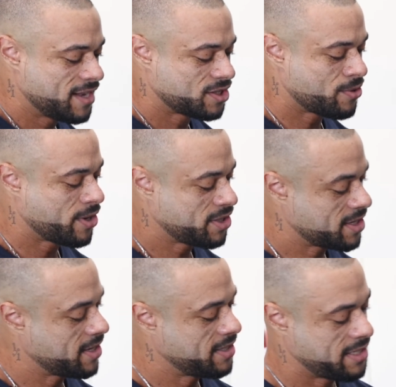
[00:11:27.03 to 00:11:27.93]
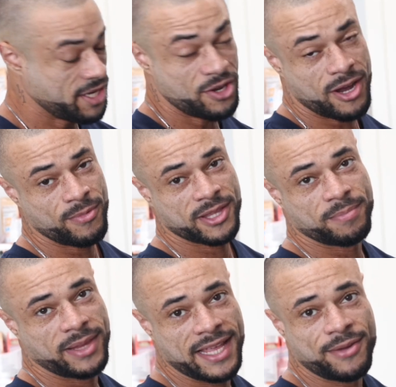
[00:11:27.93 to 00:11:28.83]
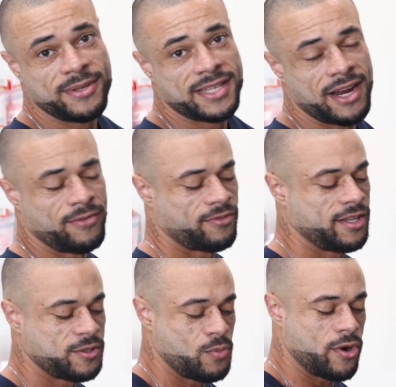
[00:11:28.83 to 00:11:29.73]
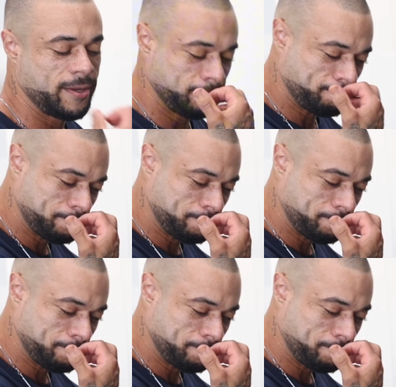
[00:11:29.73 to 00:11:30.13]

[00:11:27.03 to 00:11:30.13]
So we're just gonna continue on with the plan that we set out for this morning.